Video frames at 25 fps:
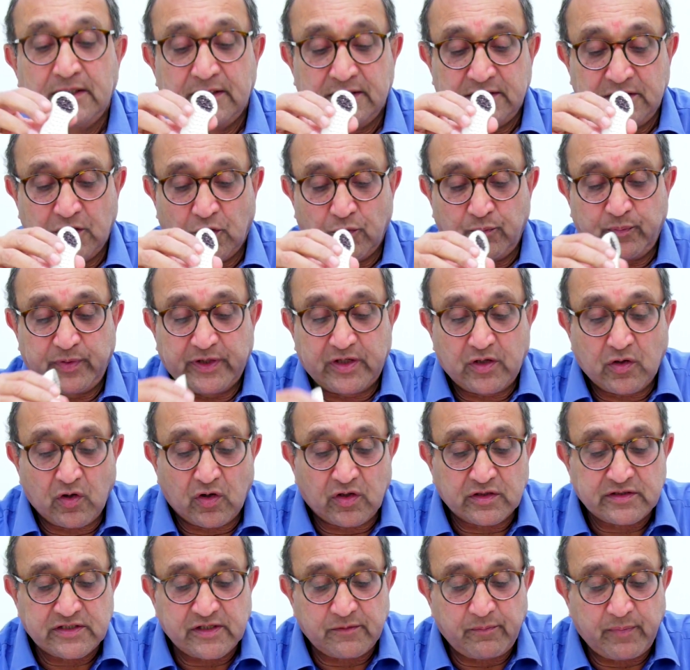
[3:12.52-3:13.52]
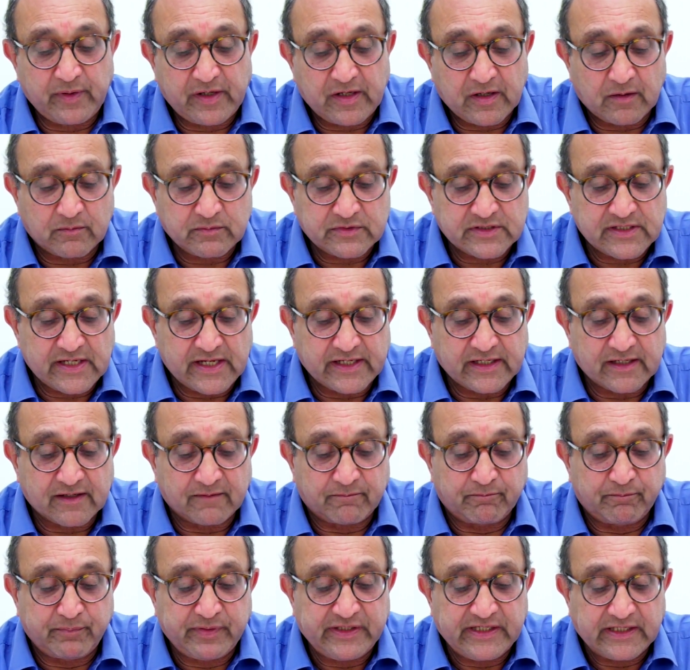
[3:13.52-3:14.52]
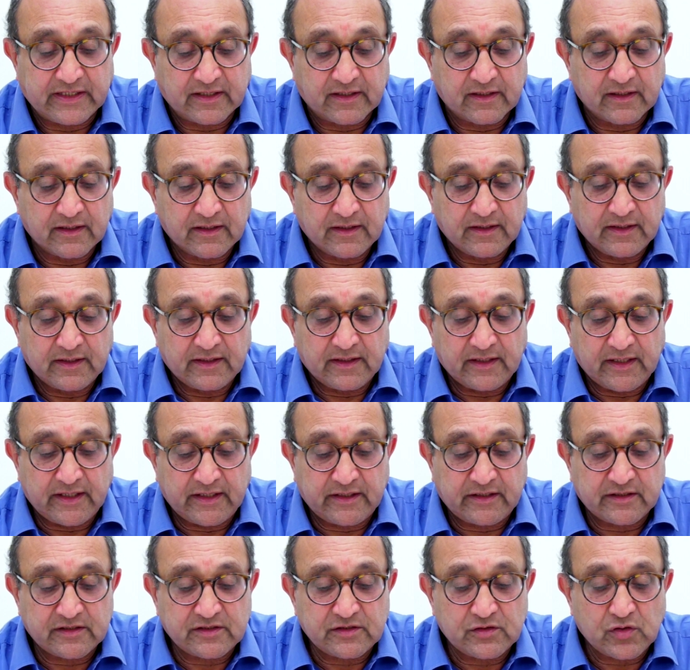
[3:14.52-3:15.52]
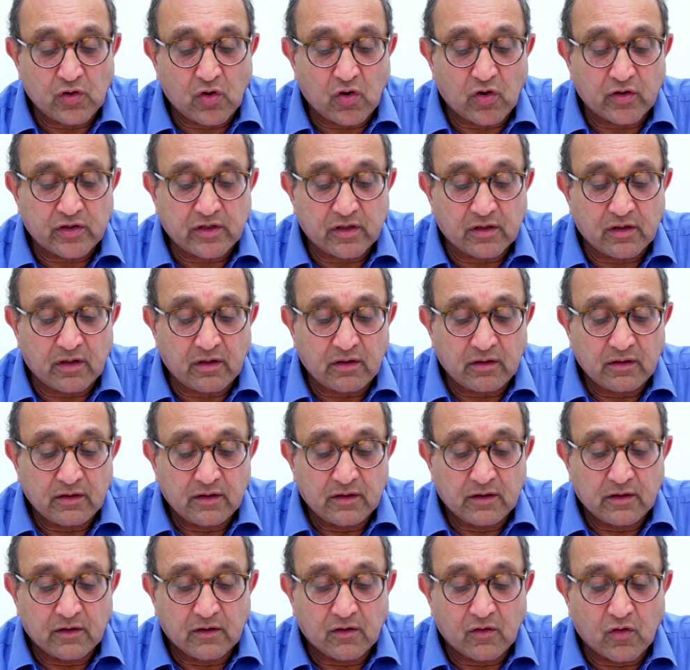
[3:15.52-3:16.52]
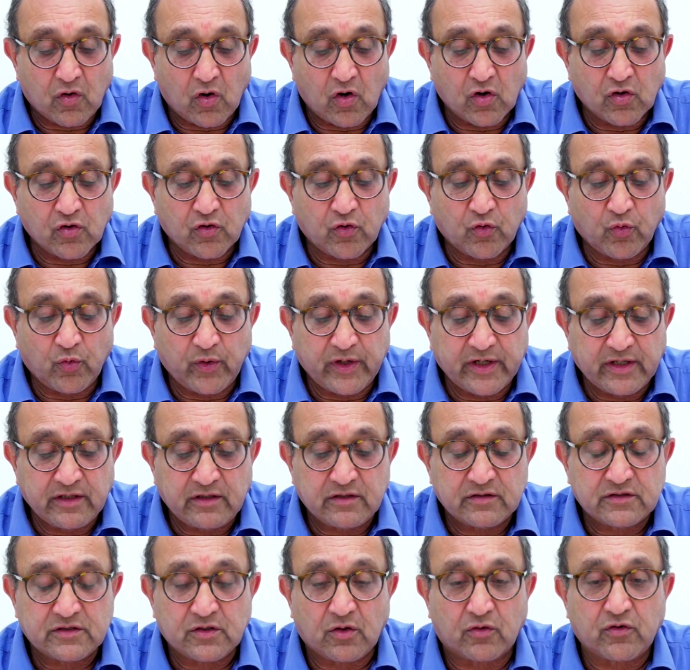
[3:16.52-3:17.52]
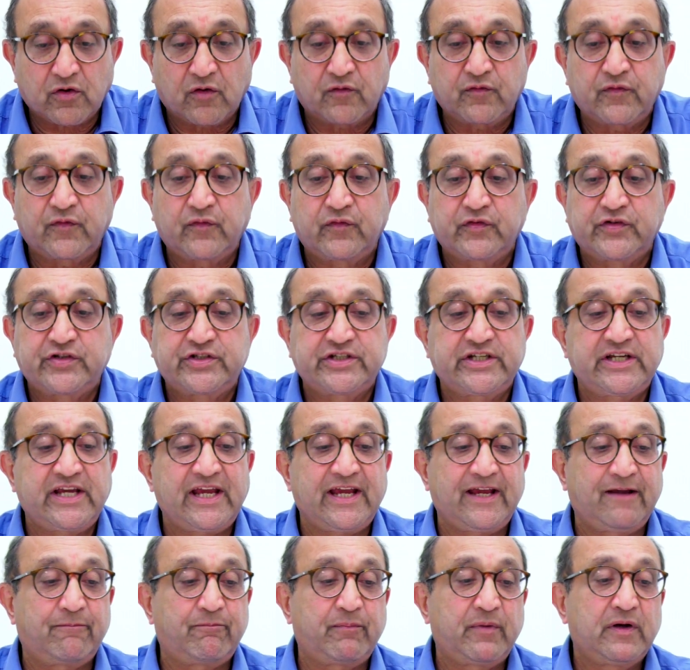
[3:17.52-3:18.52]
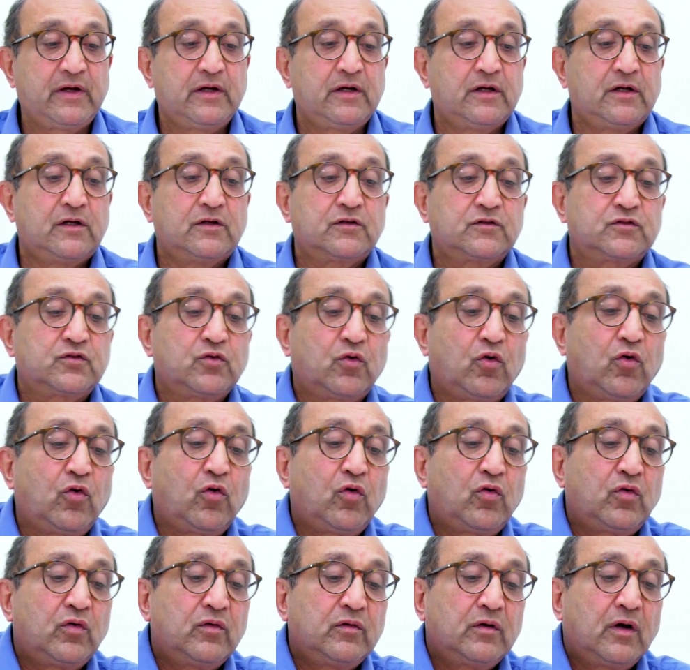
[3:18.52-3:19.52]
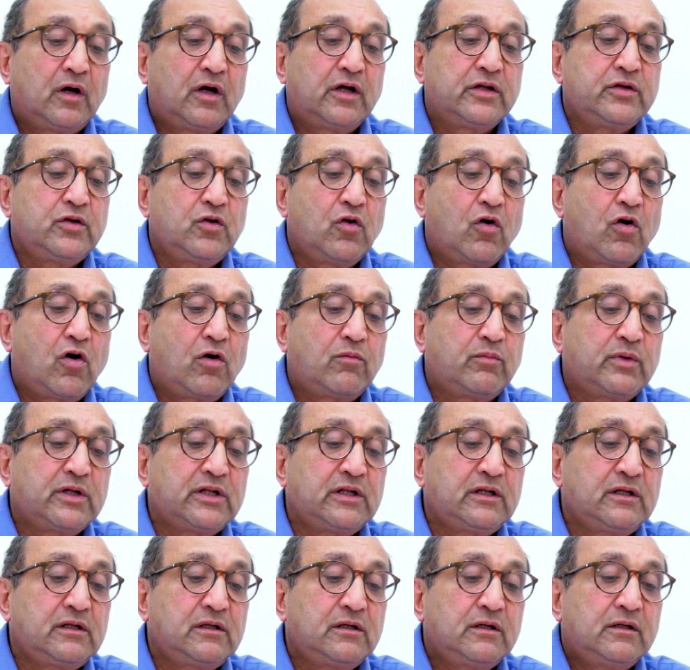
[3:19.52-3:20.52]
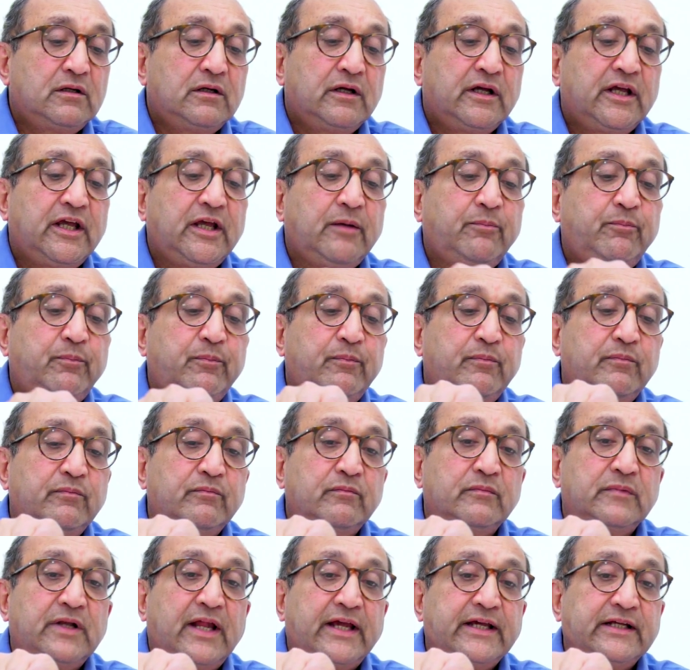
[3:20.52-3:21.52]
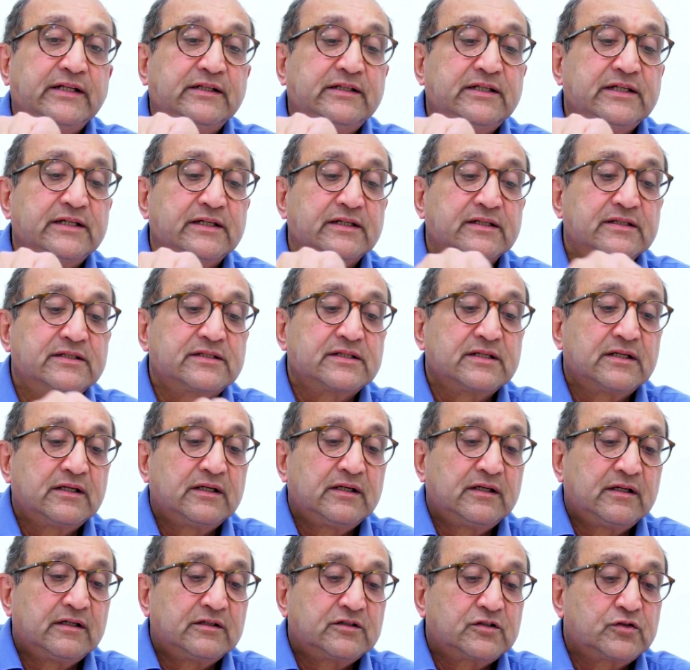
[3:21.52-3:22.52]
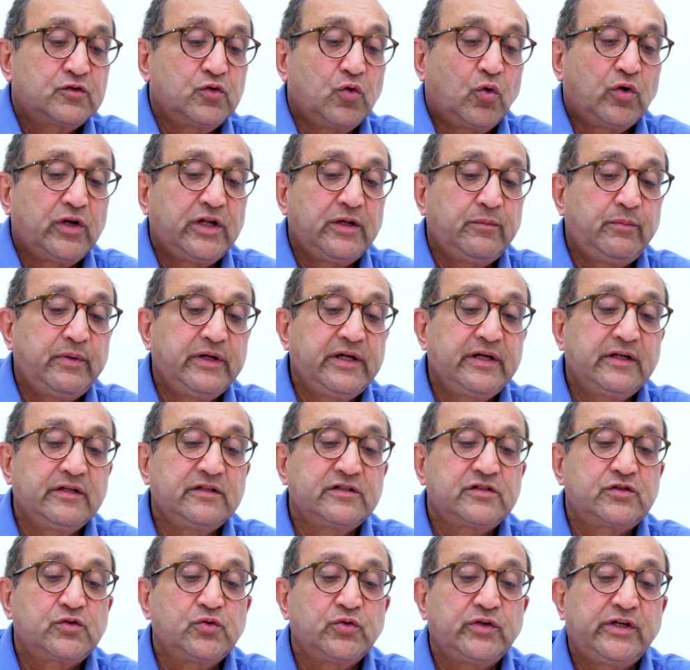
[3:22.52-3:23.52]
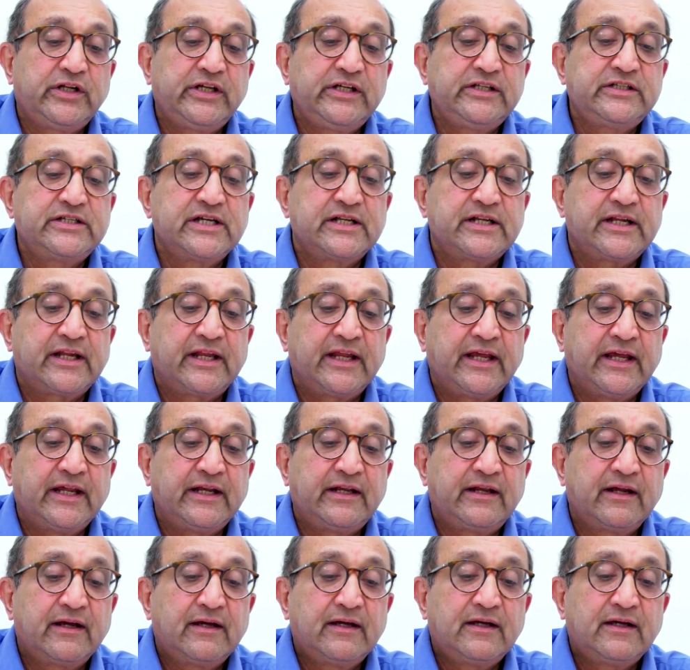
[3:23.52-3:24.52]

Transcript: Now, because it becomes like a beak, it is not a congruent sort of shape, so a normal hip like this slowly begins to degenerate,